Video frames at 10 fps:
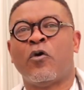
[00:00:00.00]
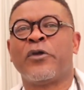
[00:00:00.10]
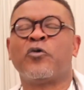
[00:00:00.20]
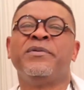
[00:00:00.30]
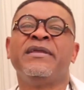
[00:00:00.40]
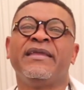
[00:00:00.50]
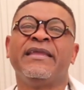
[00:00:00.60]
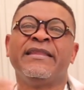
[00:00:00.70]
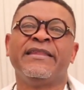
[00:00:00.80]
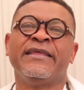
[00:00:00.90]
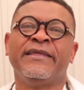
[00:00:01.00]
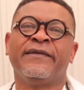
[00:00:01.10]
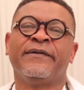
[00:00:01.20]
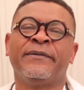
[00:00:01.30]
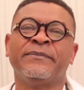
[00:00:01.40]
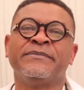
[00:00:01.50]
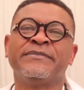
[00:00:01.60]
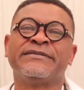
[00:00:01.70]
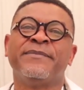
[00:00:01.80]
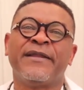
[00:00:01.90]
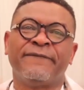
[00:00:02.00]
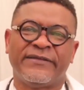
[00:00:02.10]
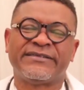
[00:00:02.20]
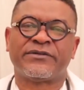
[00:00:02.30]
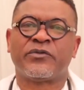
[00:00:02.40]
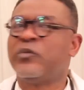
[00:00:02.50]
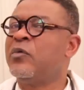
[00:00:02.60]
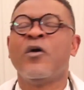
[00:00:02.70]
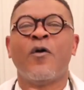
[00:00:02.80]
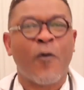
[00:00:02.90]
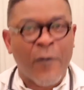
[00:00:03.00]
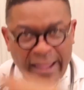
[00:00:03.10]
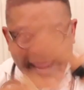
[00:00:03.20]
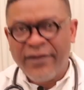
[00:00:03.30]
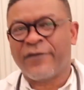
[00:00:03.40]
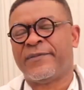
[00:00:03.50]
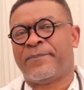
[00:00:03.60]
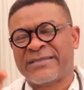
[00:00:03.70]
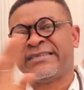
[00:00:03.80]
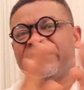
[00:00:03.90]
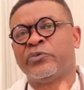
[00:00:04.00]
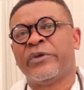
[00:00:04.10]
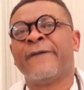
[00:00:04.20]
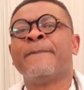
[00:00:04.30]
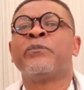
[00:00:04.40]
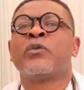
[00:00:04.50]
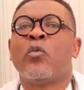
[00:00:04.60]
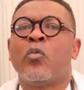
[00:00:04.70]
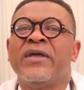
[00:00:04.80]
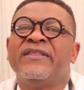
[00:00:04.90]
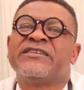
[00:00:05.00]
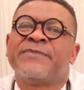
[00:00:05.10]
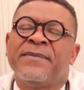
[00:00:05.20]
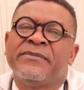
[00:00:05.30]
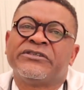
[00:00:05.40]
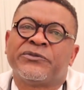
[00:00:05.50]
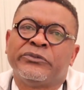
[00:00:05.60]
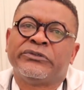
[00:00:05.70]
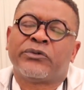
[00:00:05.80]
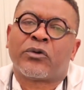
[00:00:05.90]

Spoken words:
or it could be in the seminal vesicle, or any other passageway where the sperm is supposed